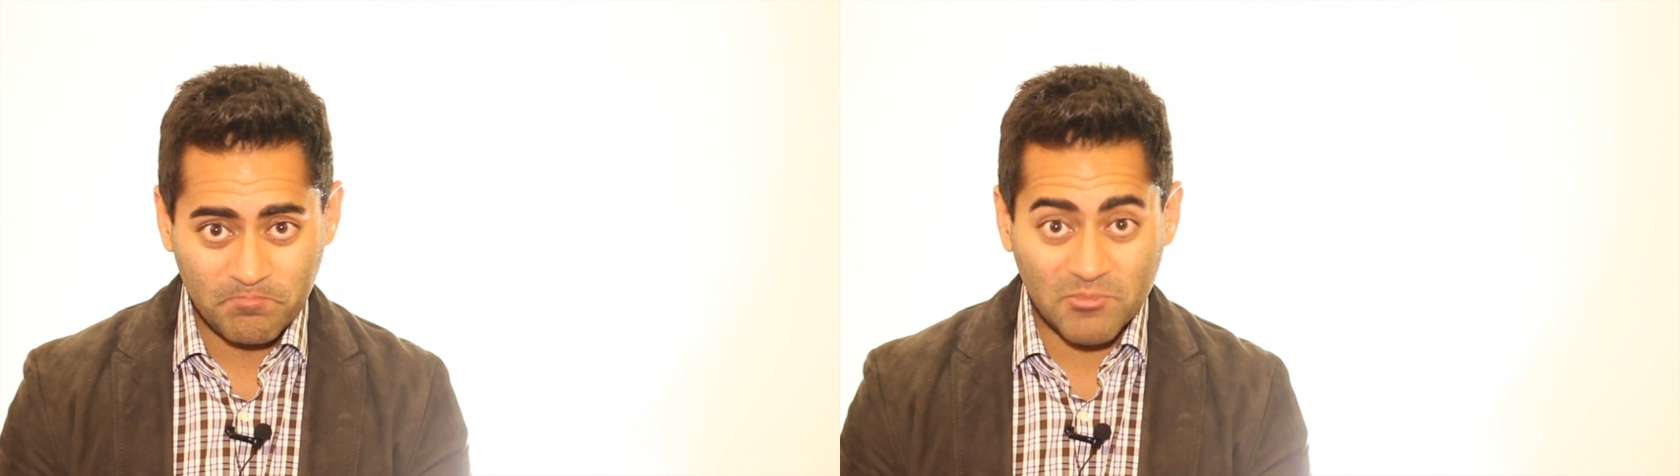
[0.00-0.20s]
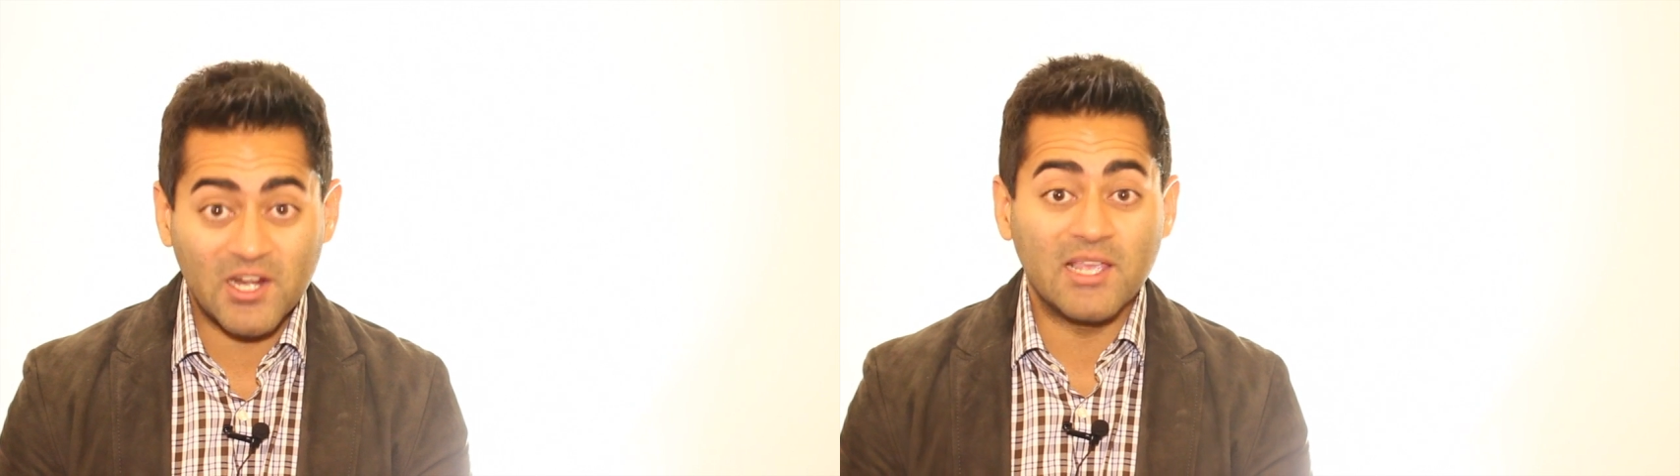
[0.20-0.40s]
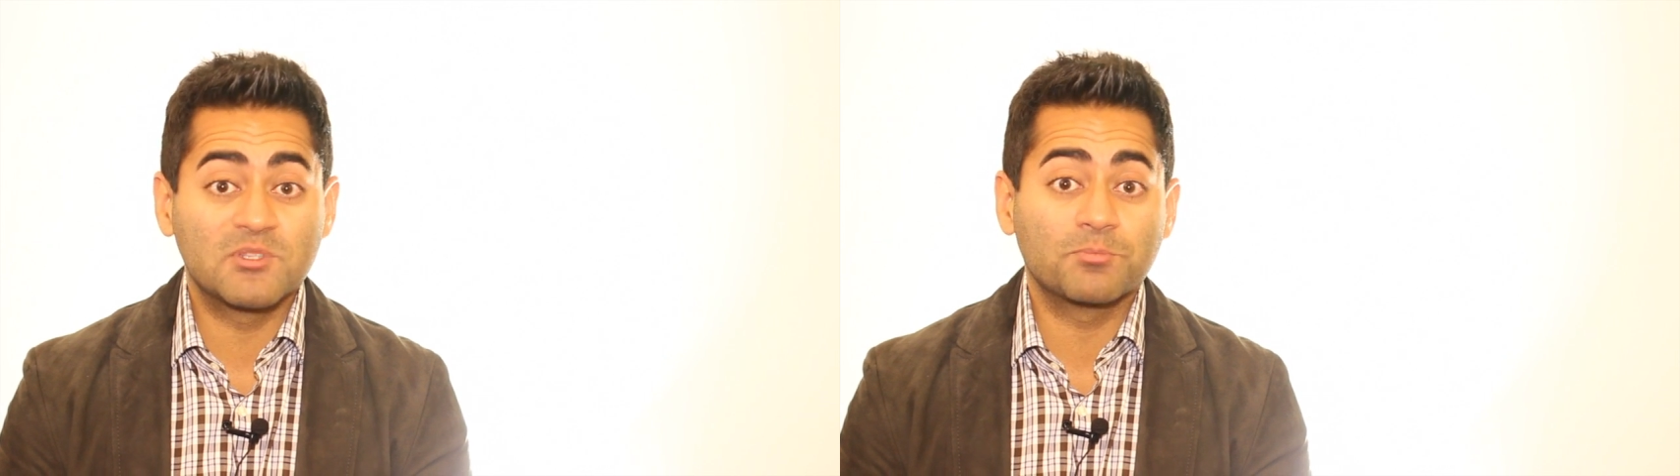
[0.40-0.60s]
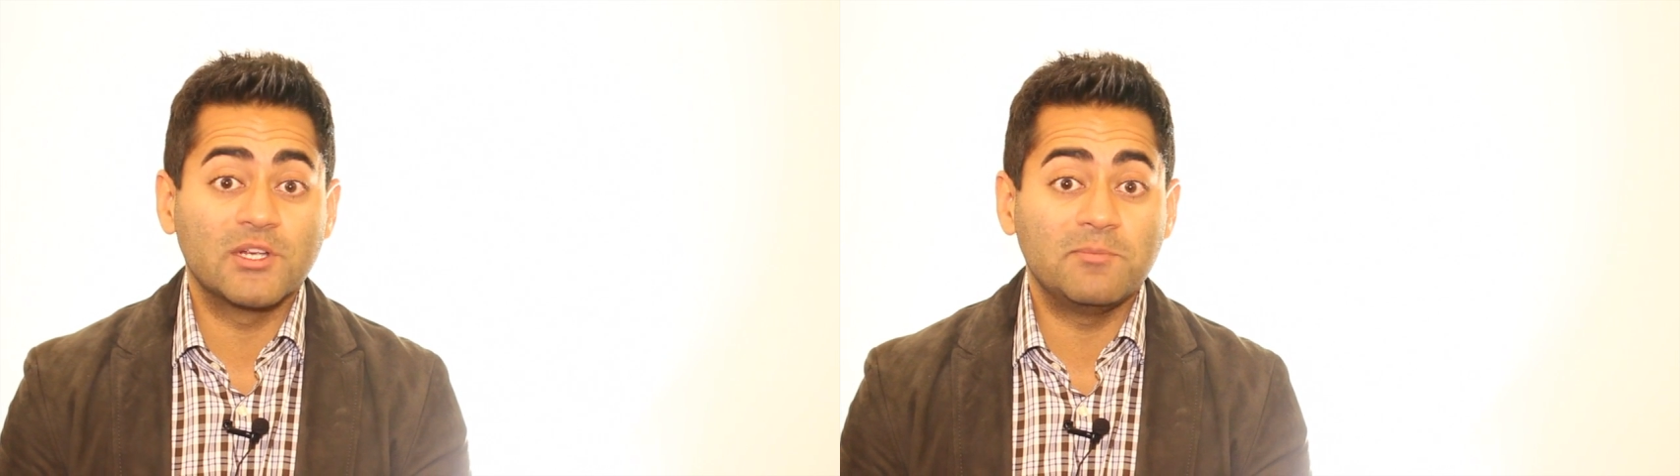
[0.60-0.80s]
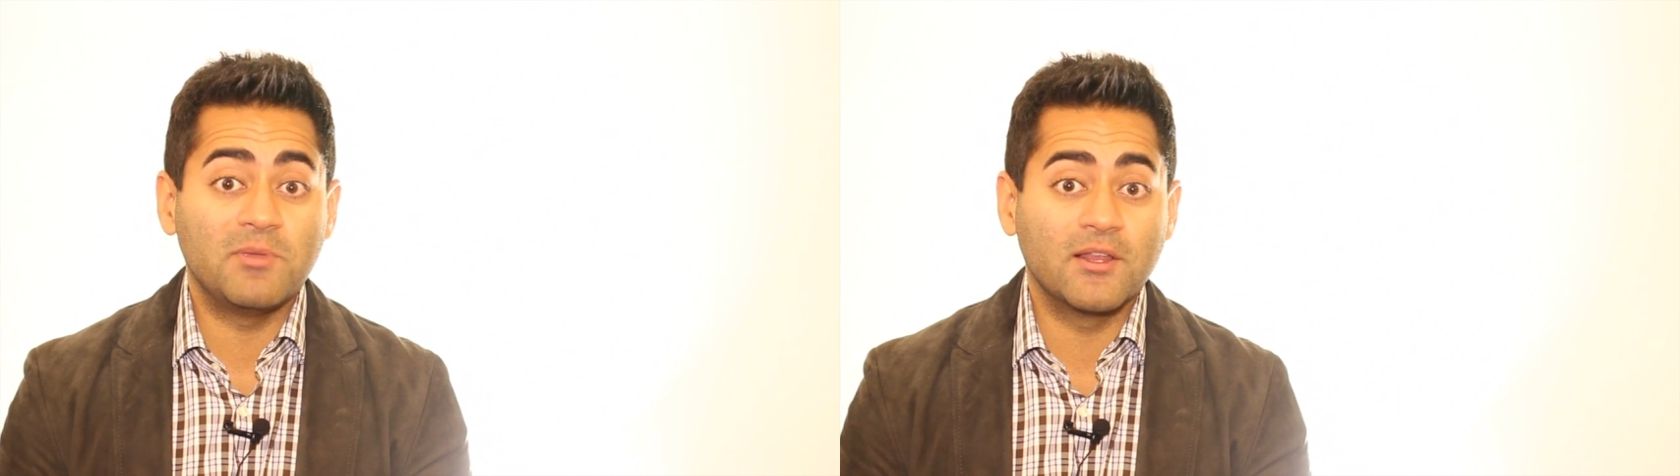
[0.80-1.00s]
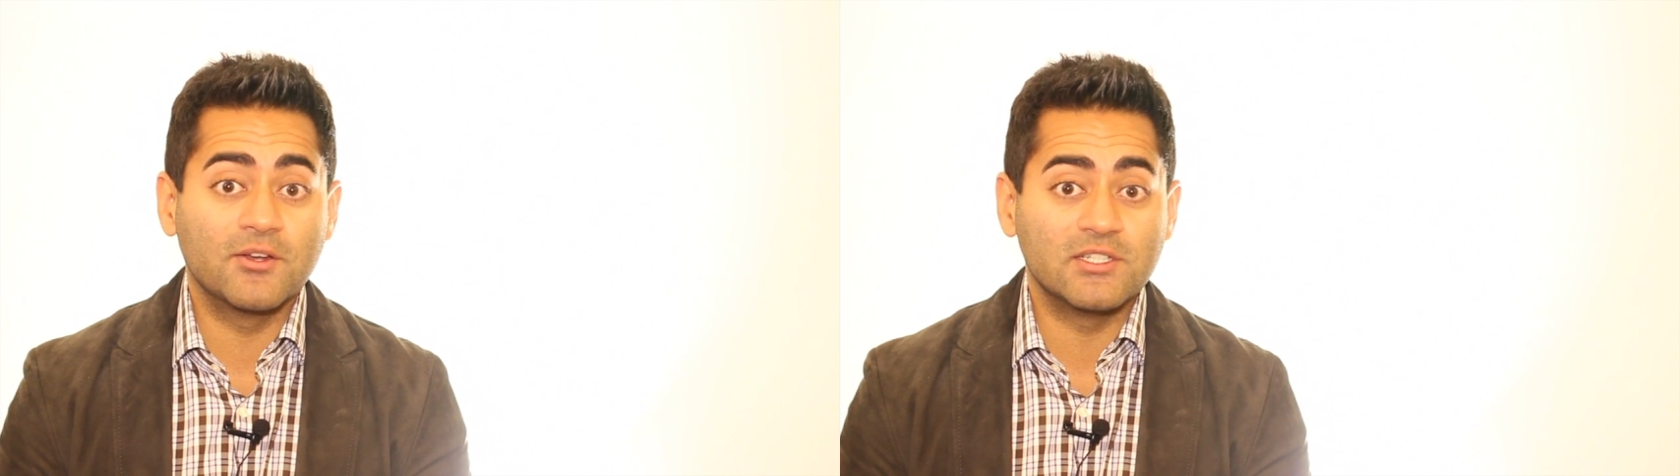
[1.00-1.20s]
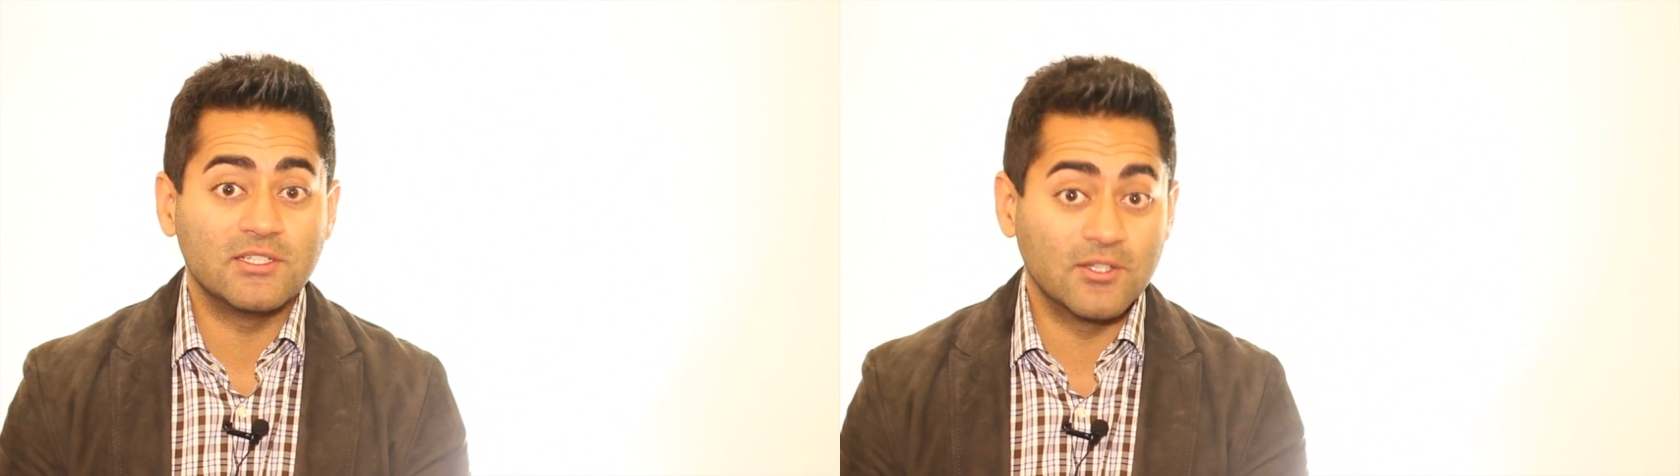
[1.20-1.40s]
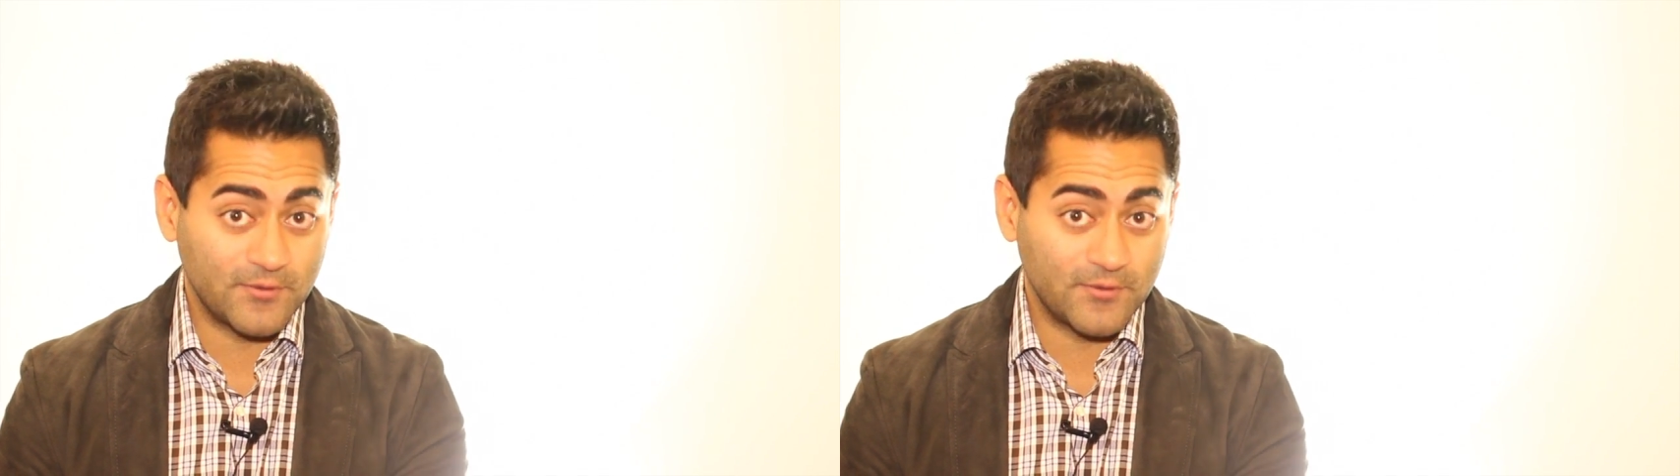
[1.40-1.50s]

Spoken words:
My name is Preet Banerjee. Don't